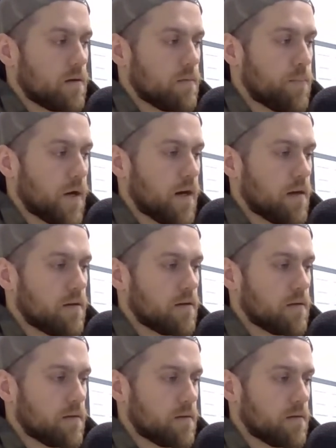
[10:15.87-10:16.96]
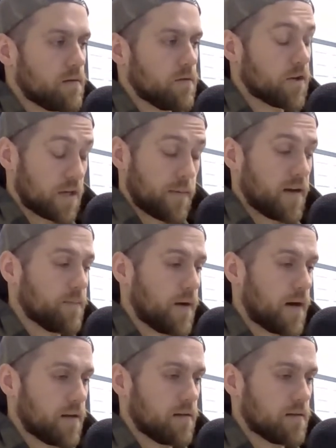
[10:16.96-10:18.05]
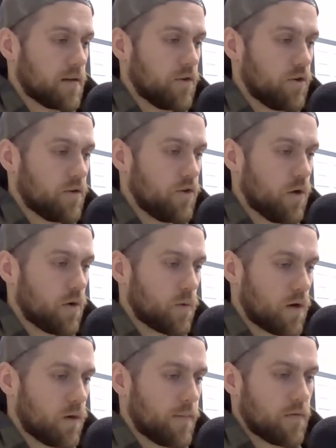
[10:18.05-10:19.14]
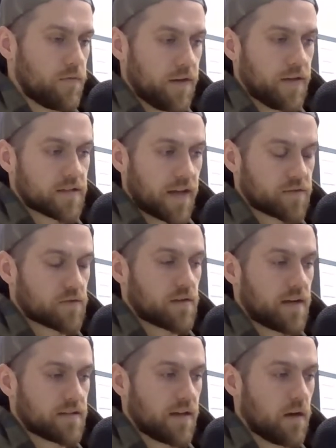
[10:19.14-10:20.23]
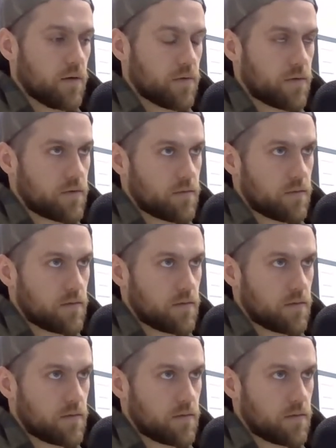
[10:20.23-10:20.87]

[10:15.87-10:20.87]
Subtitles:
But looking at my own body and knowing what I know about fitness and exercise and health,